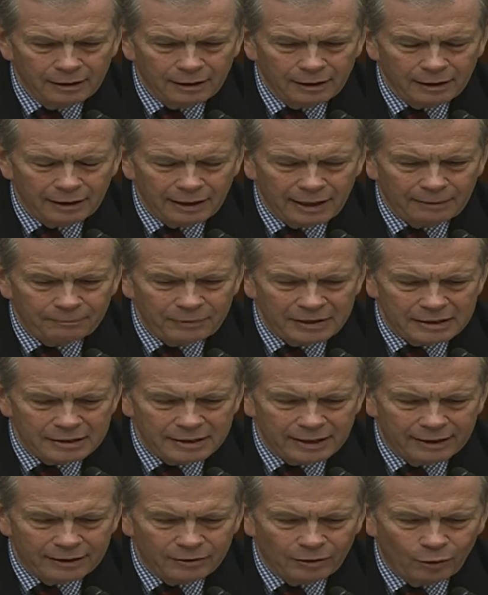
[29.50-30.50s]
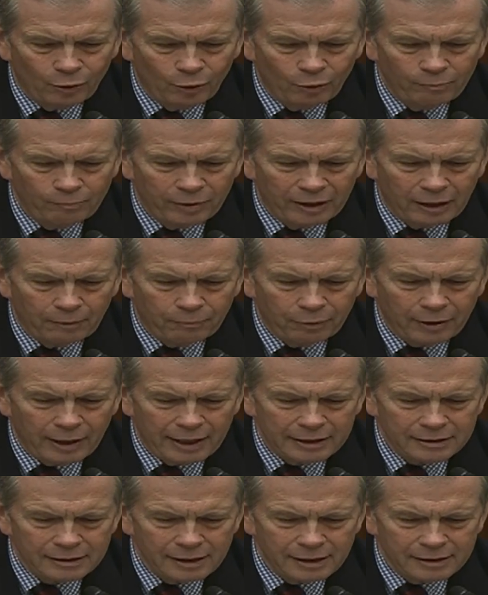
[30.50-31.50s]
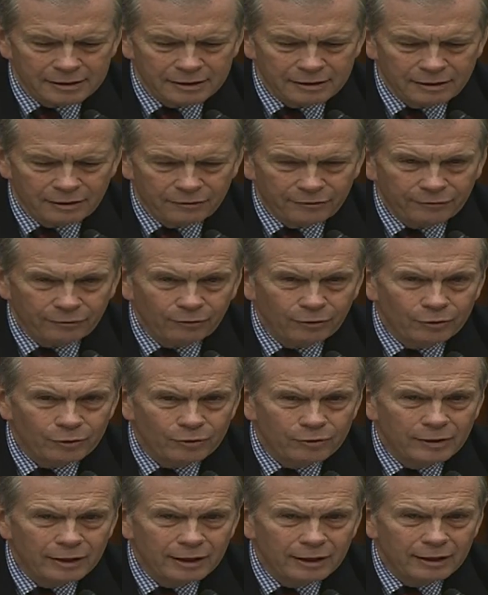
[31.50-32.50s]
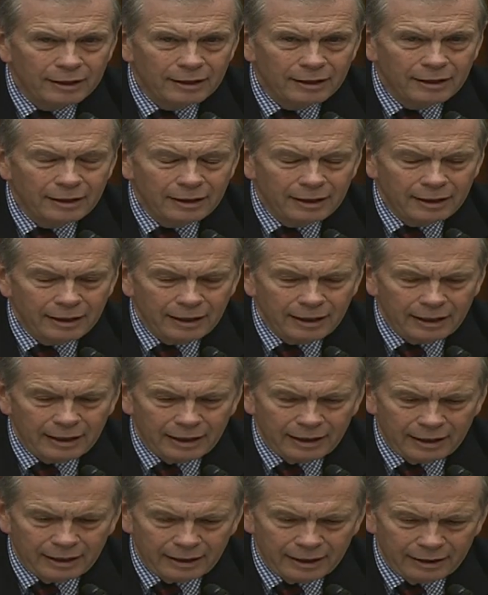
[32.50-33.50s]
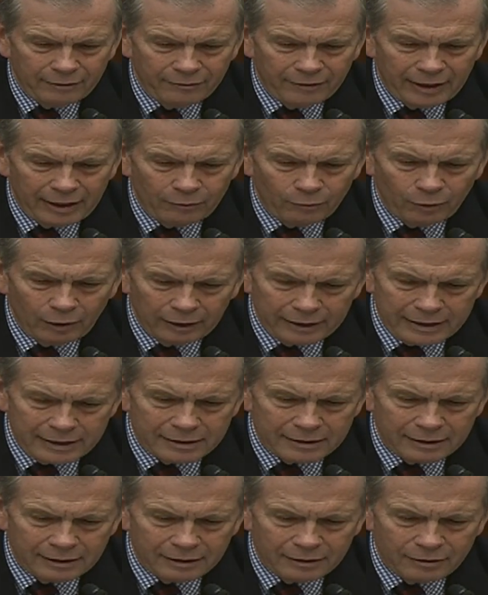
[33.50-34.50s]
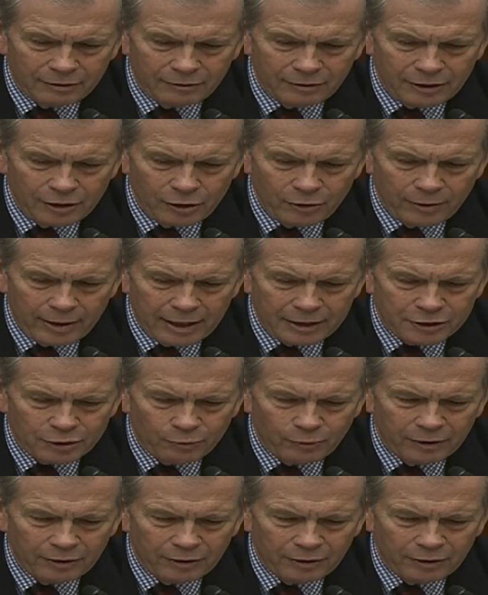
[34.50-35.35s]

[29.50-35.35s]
cannot be sent home but are processed through uh, and then released into the U.S.